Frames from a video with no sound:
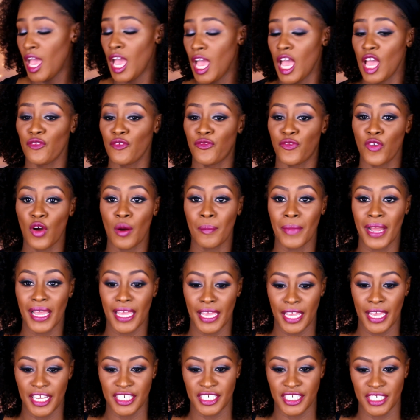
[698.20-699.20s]
And for my
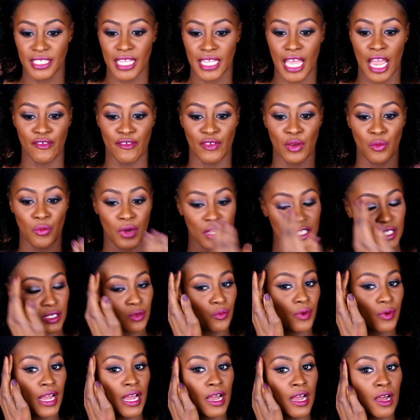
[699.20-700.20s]
edges, every once
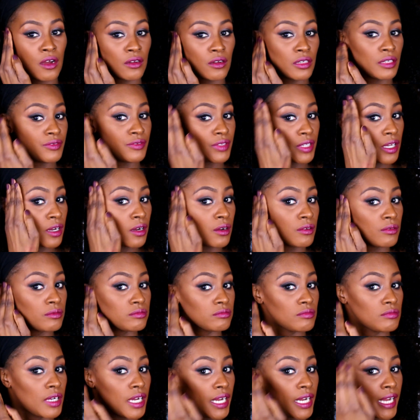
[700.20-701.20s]
in a while, even though
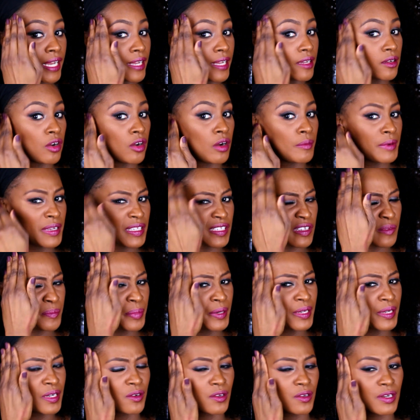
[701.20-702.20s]
I caught myself
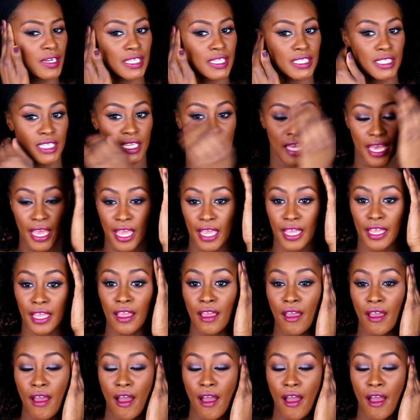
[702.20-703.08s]
putting it on it today,